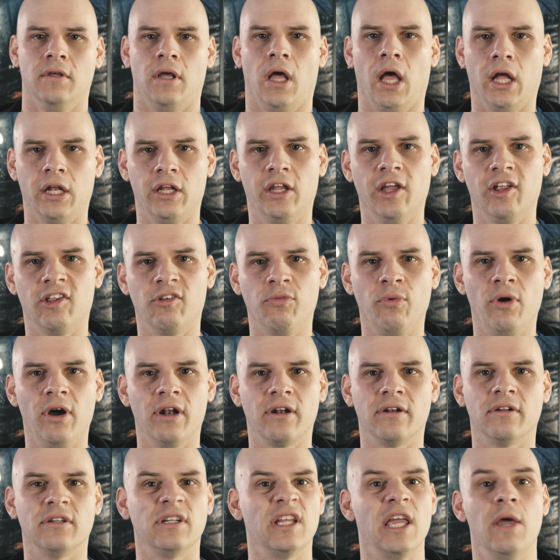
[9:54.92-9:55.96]
And guess
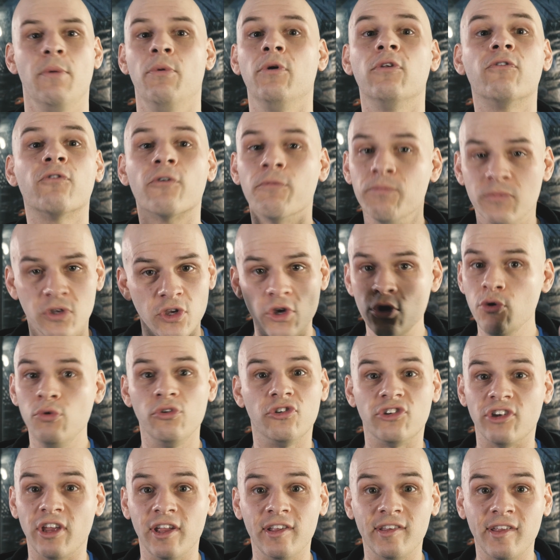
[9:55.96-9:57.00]
what? It was from you,
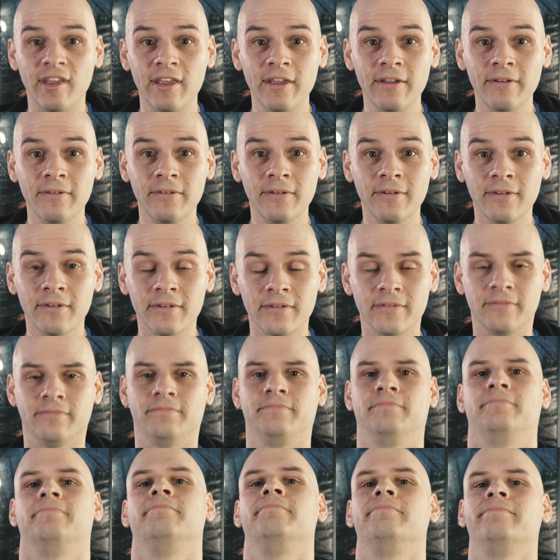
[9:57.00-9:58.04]
Cheesy.
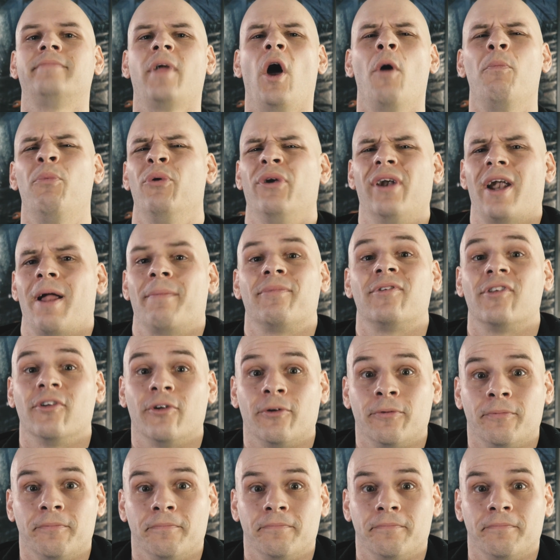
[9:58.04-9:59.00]
I'll put it up soon.